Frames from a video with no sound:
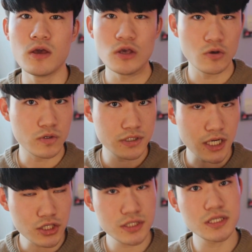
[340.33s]
you will
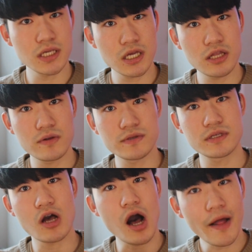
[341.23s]
start to see those
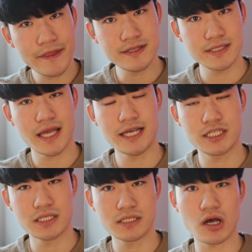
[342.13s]

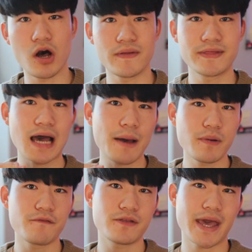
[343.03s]
condensations on the top
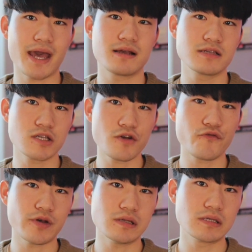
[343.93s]
of the egg
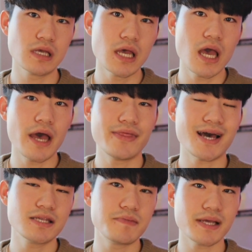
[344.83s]
surface. And
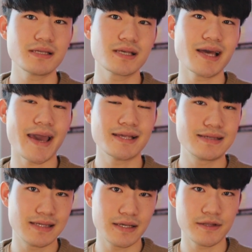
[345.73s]
that's basically a
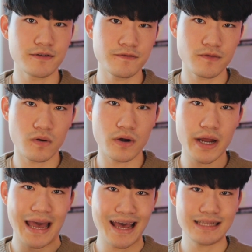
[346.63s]
signal for
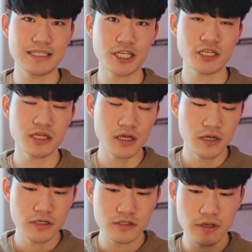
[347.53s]
hatching.
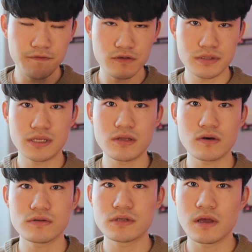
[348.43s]
So if you see
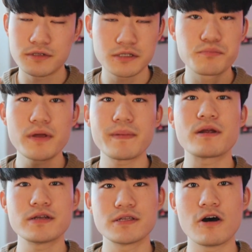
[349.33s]
those, just prepare
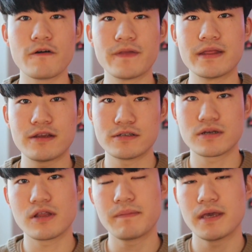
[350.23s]
yourself that there's
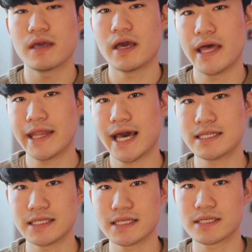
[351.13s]
gonna be an
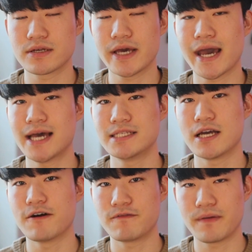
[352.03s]
hatchling that's gonna hatch
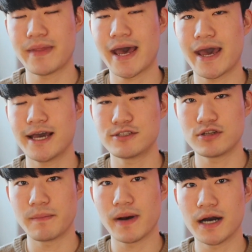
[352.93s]
out from that
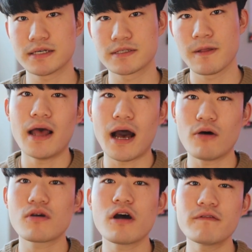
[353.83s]
hatchery box.
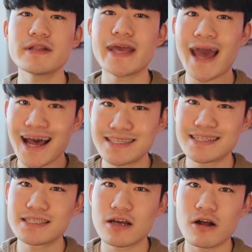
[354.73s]
I'll cover the
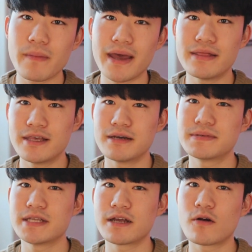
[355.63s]
hatching setup and
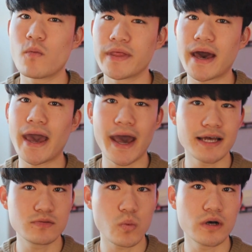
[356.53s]
tips later when I
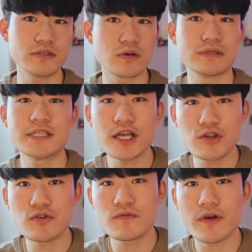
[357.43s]
hatch one, so stay
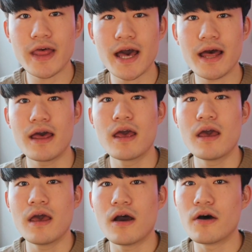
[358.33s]
tuned for that.
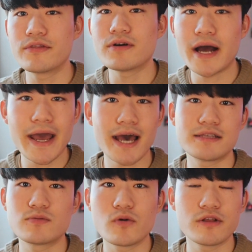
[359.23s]
Until I
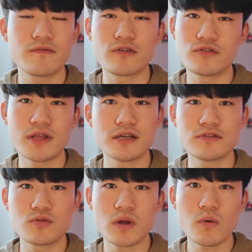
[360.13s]
hatch one for
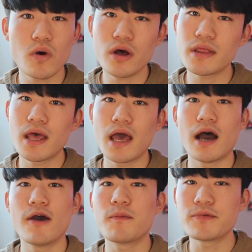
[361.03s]
2021,
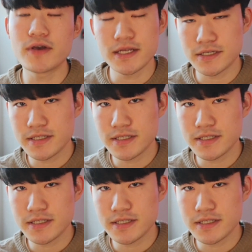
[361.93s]
I hope you guys are